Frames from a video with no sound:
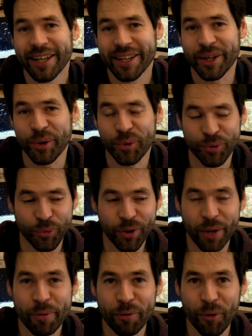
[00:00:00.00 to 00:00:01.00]
Now, don't
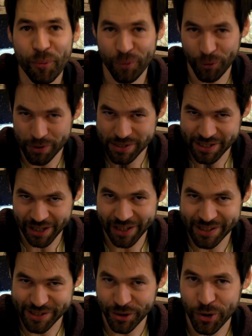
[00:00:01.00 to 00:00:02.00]
get me wrong, we're not
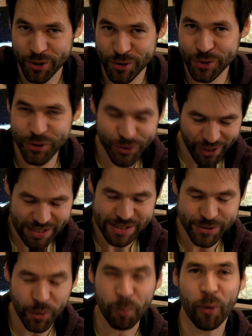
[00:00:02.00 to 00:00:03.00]
selling stars to you,
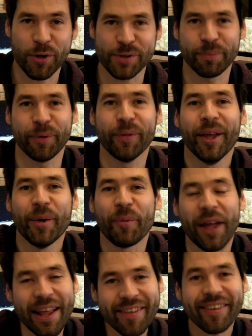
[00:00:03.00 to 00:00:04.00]
that's not possible.
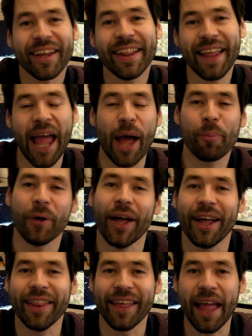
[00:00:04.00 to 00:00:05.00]
But inside the app,
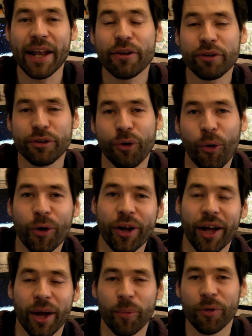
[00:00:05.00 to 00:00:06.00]
at the end of a talk,
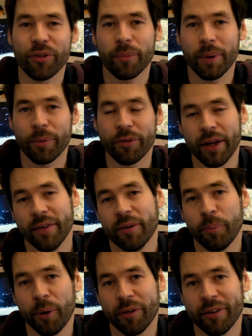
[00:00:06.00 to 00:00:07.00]
I want to be able to hit
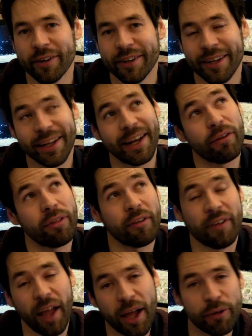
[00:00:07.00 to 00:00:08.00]
a button and have the sky